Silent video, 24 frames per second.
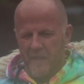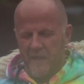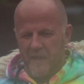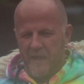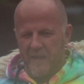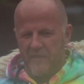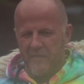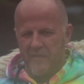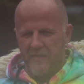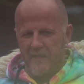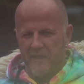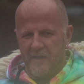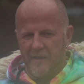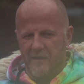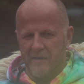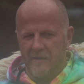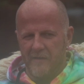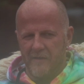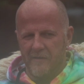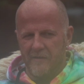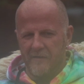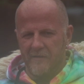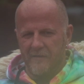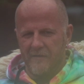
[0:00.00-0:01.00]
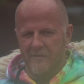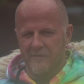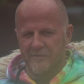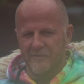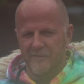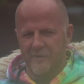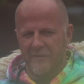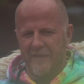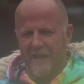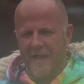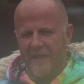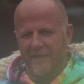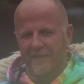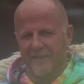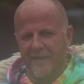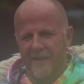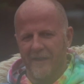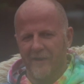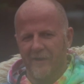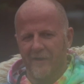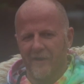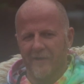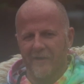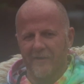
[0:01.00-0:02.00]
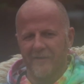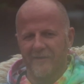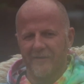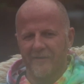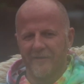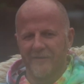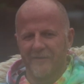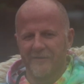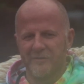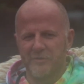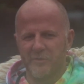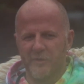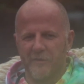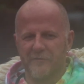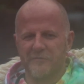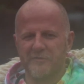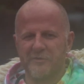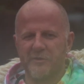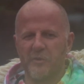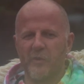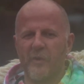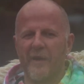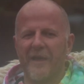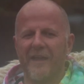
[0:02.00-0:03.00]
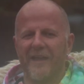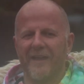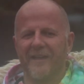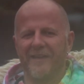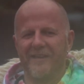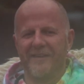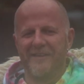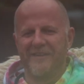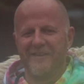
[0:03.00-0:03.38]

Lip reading: and then so that layer drifts away,